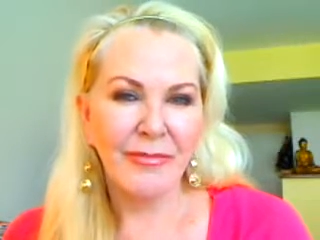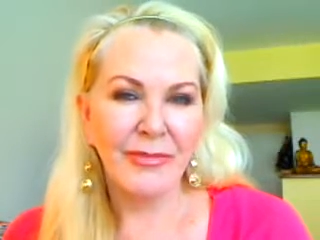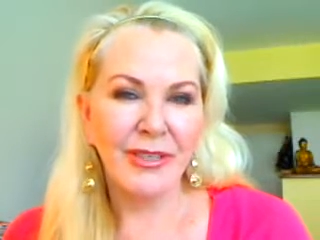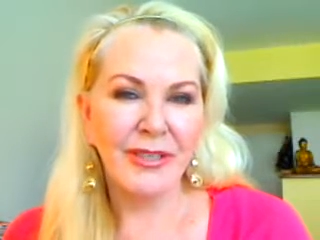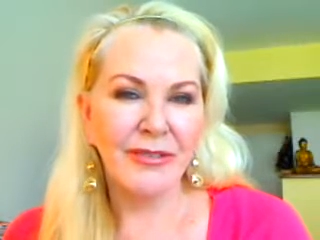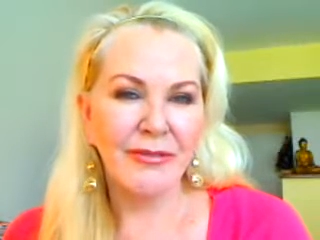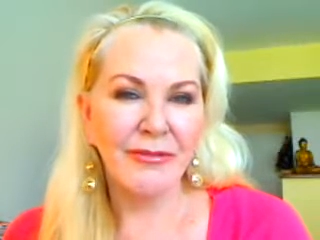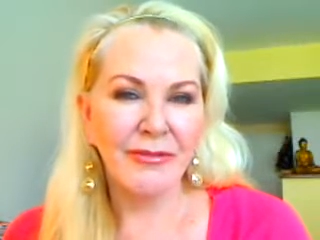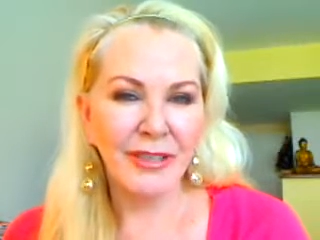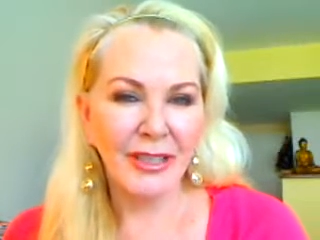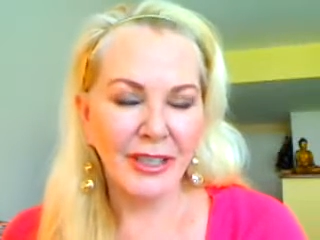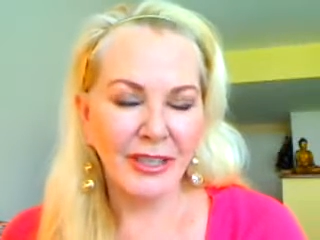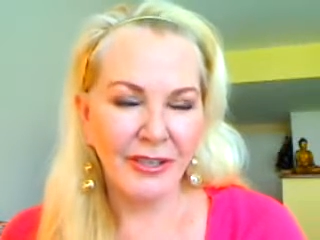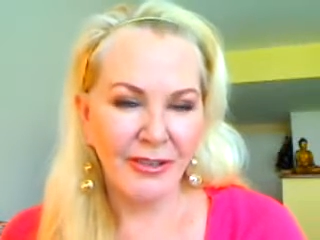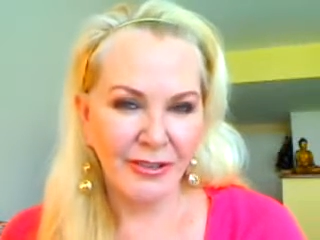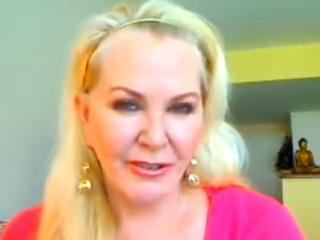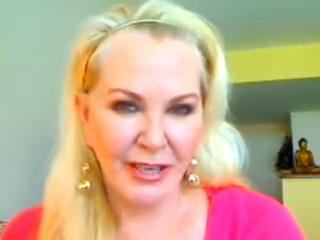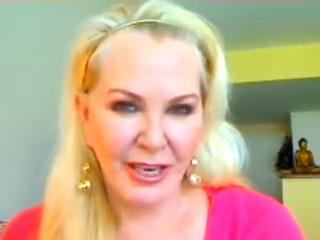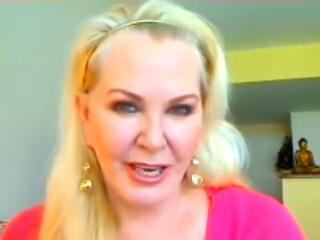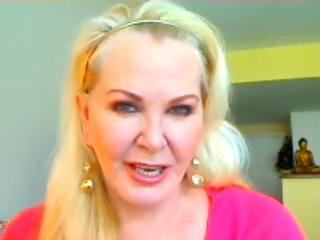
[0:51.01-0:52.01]
but you really
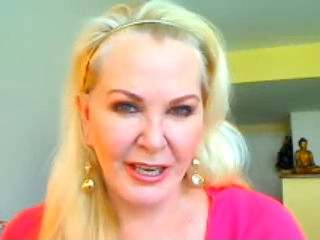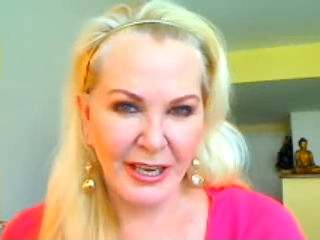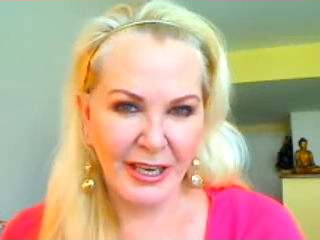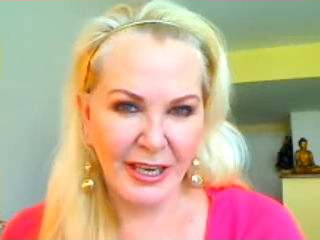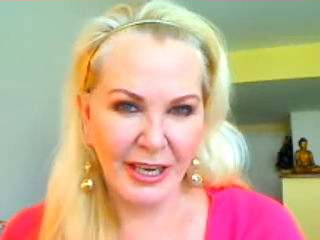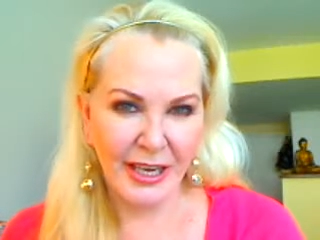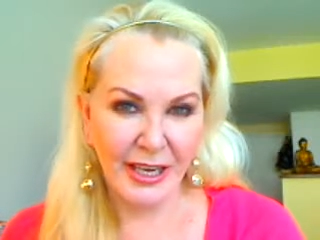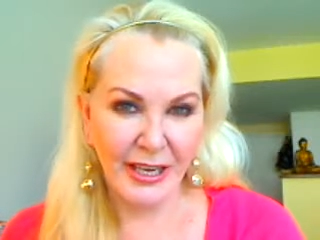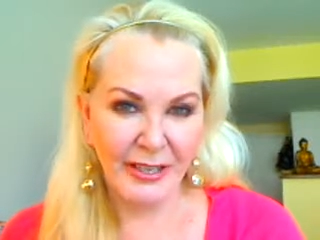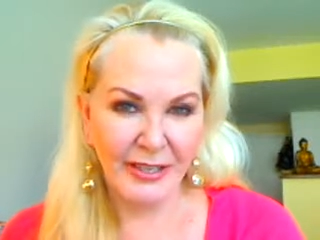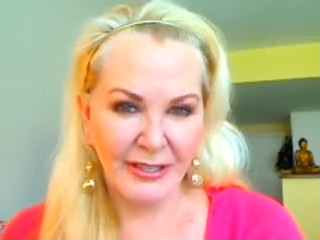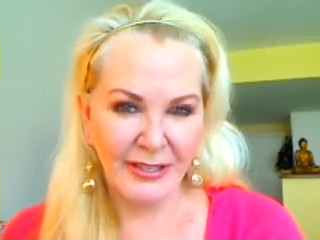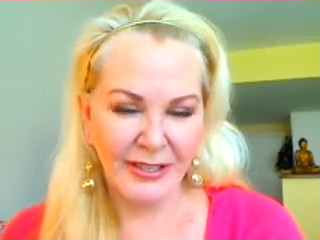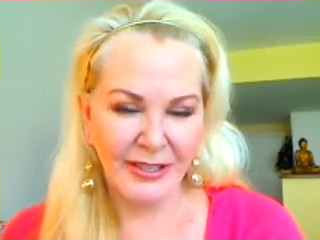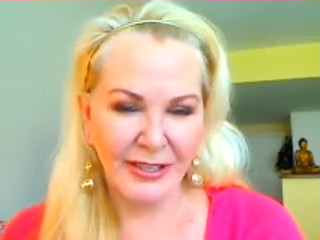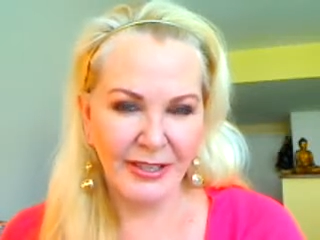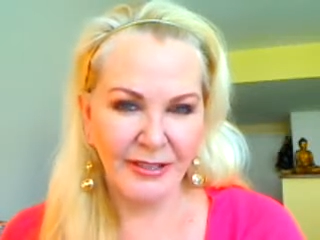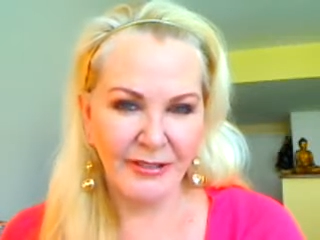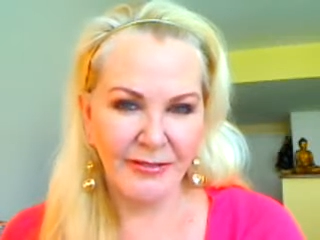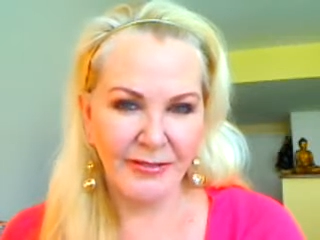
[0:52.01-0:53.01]
know how to guard
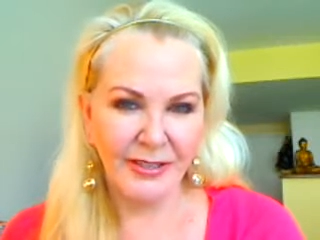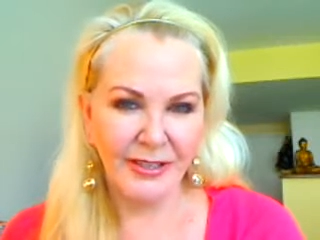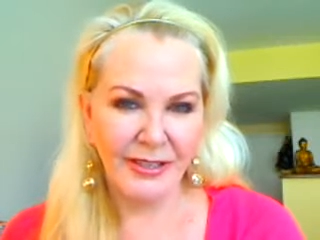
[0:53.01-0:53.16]
yourself.